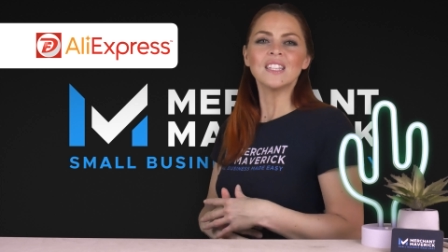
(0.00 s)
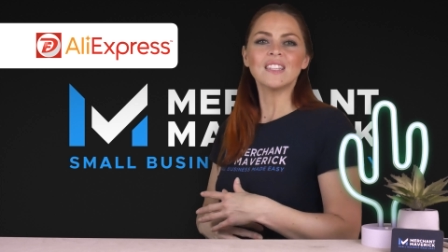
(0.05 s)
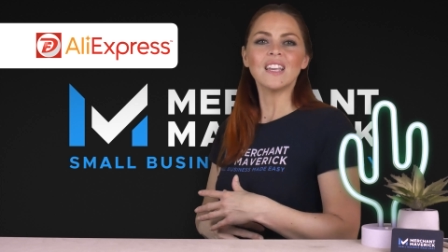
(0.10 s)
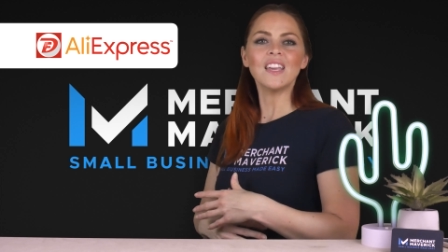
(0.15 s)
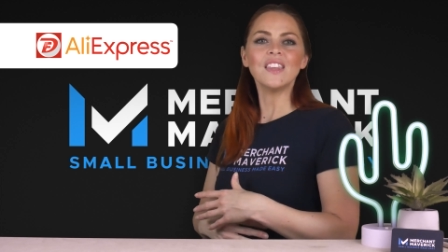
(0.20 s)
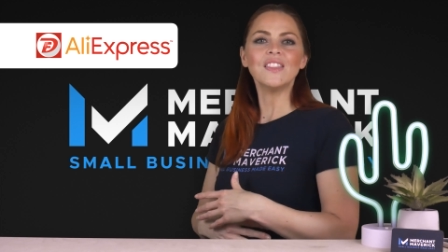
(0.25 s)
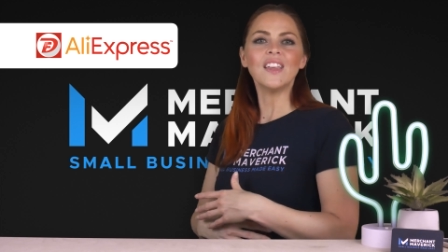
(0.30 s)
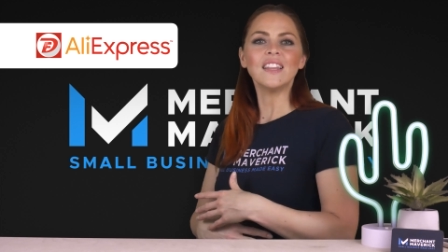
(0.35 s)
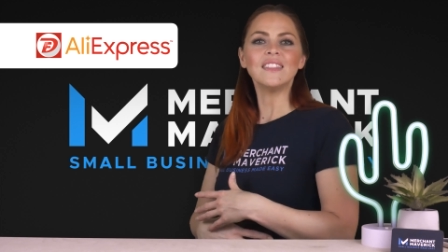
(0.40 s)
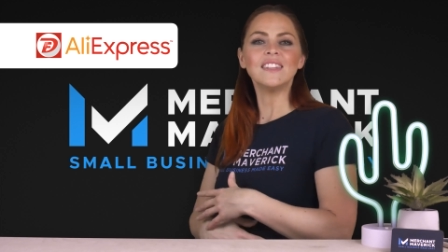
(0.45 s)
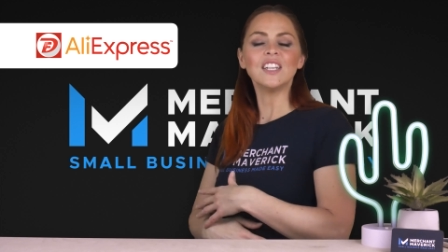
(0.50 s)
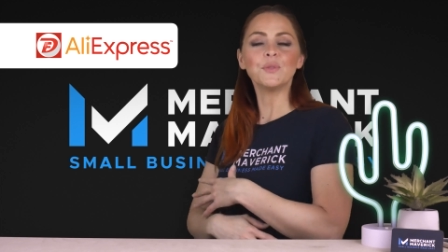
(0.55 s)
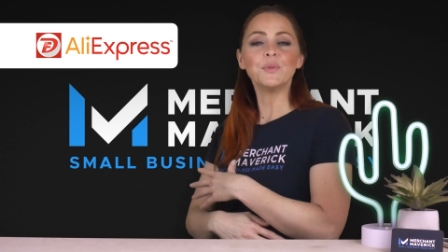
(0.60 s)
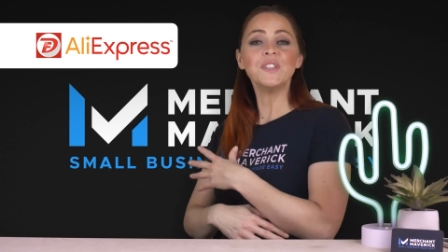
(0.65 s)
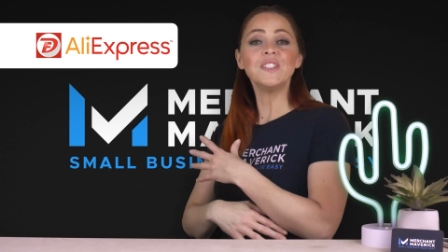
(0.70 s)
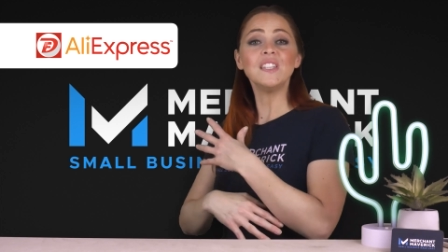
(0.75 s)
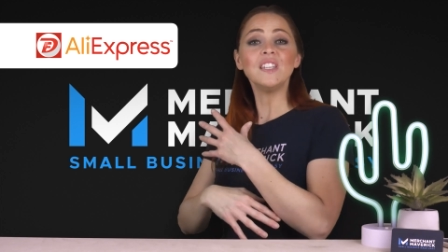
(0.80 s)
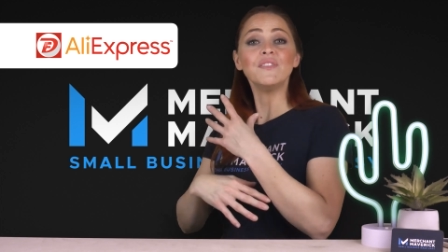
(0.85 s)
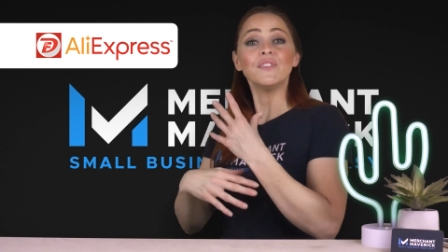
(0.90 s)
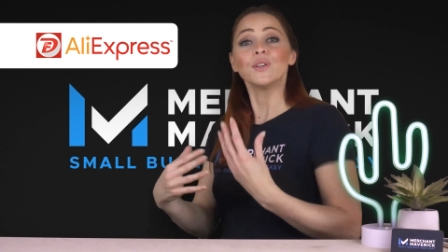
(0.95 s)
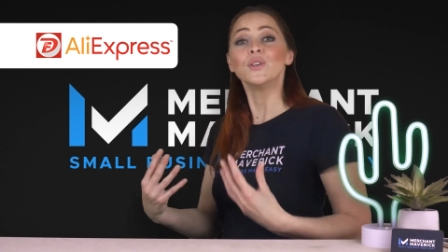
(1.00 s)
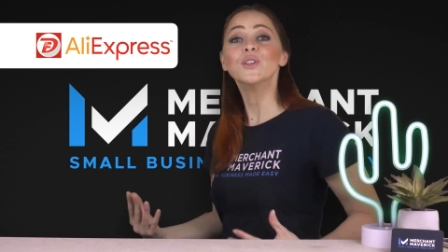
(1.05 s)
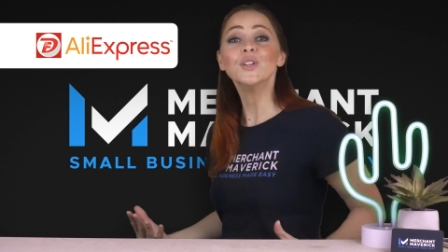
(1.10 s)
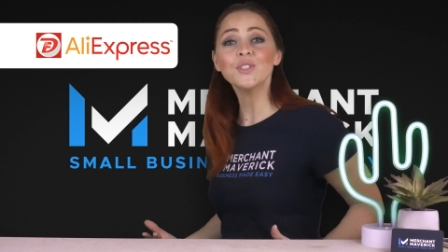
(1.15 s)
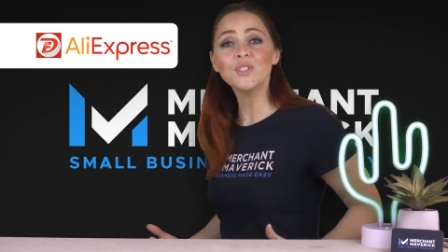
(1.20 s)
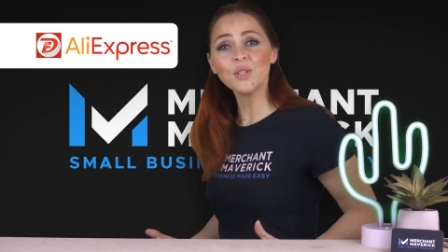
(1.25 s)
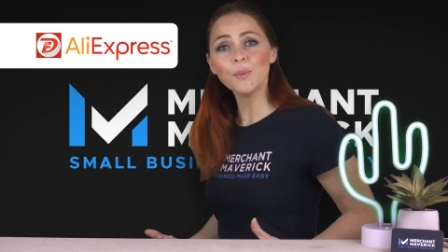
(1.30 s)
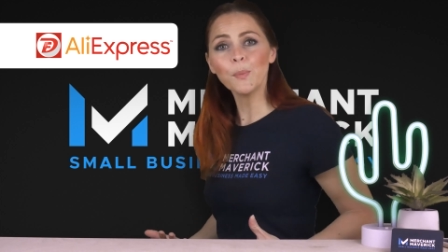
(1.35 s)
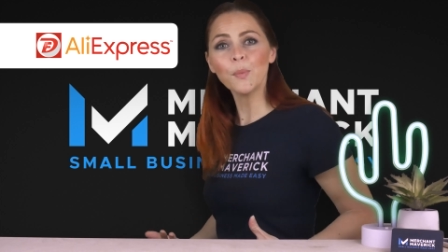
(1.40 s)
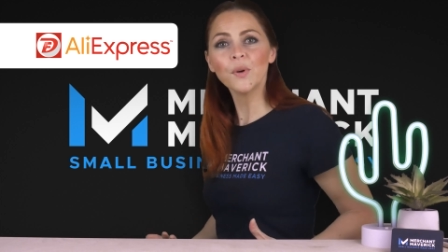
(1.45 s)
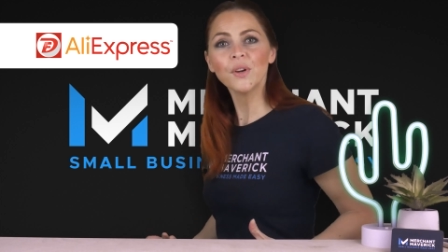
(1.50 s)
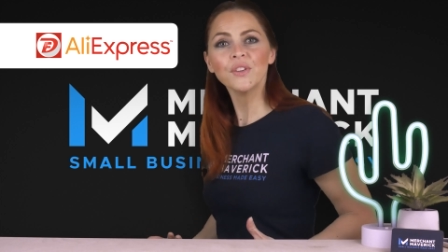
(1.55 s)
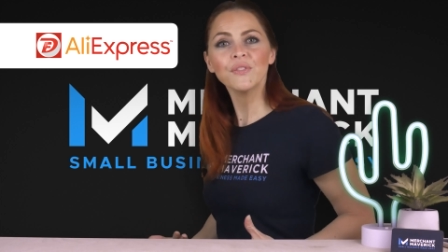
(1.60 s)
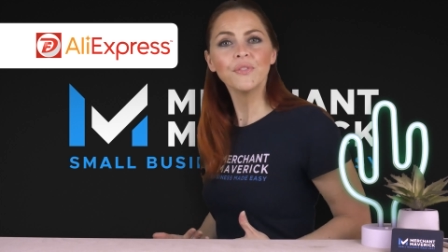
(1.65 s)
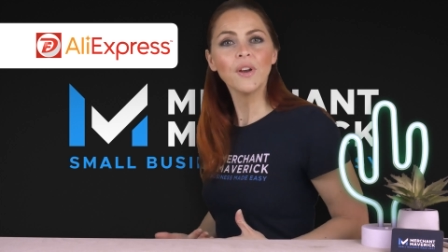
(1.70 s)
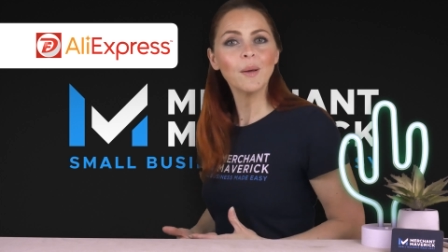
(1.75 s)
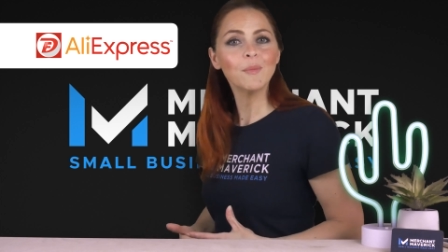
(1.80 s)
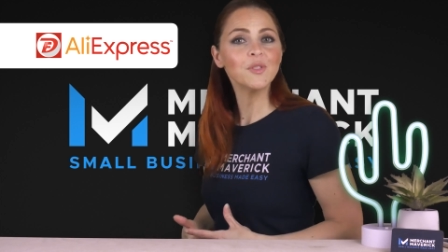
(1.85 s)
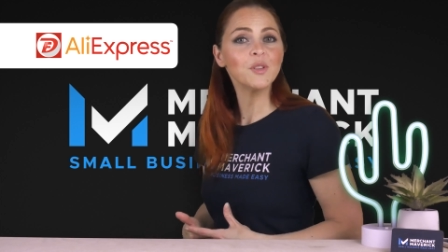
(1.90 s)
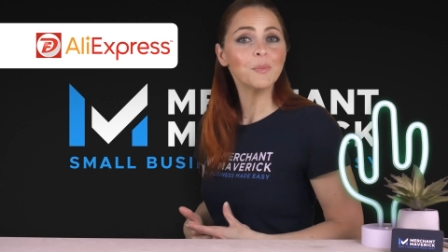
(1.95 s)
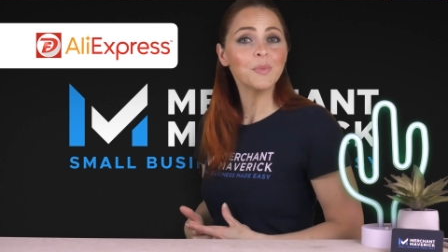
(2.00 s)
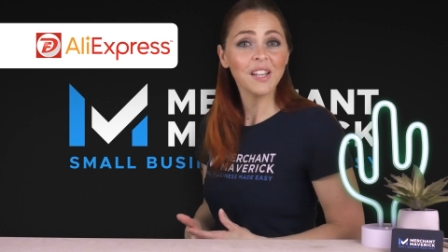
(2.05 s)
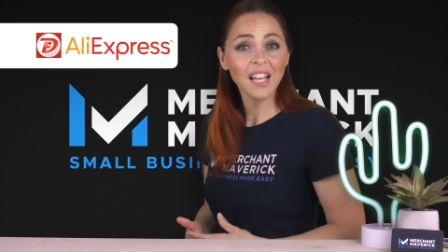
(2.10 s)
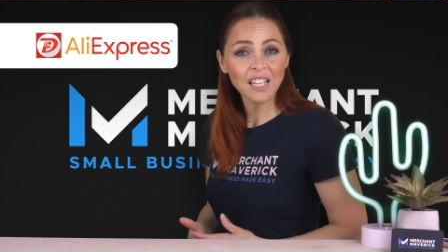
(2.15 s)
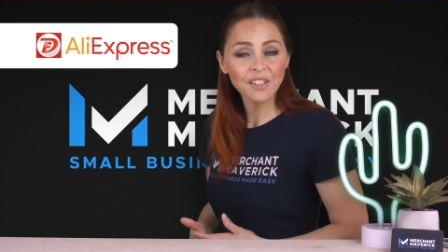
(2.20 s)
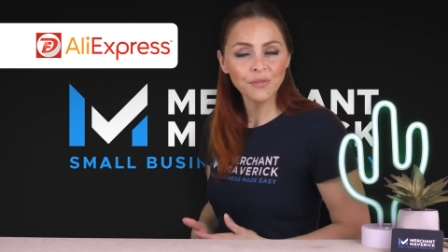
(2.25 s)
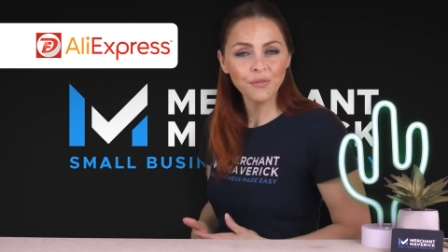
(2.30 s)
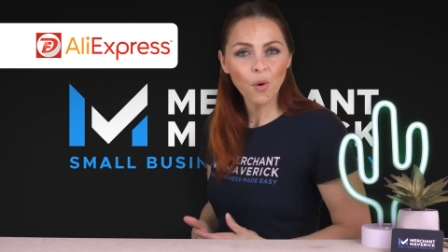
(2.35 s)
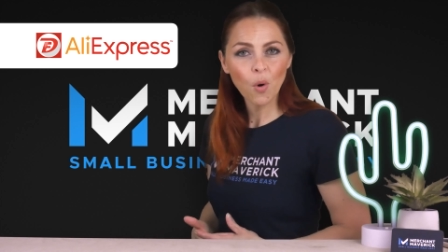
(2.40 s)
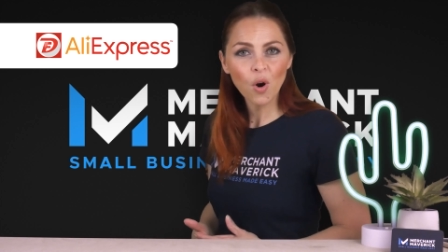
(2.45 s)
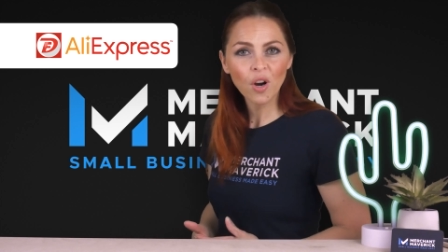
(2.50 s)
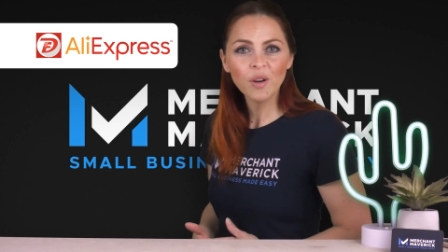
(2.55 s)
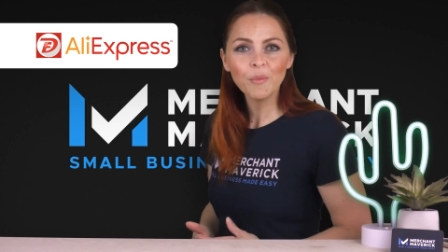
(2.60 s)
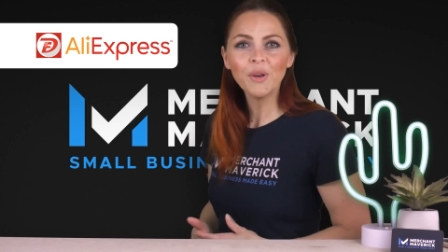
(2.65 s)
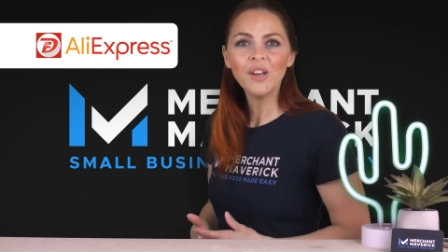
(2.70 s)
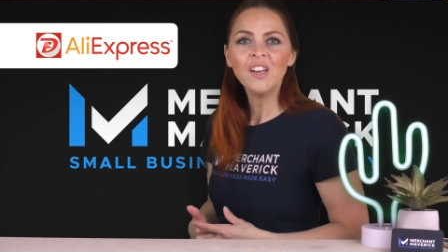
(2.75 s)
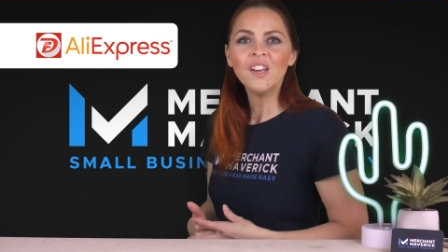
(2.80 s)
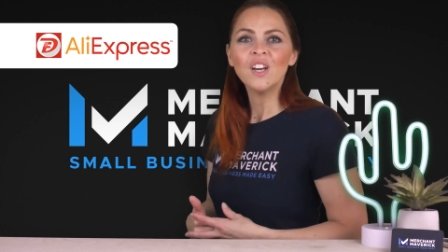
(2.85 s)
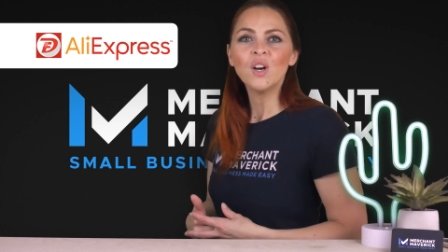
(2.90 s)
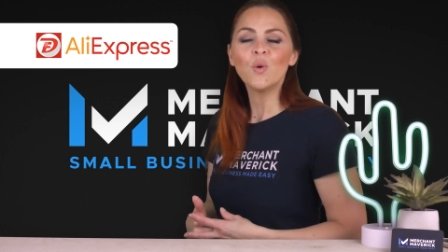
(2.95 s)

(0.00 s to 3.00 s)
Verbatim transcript: say that they receive a good support from the platform,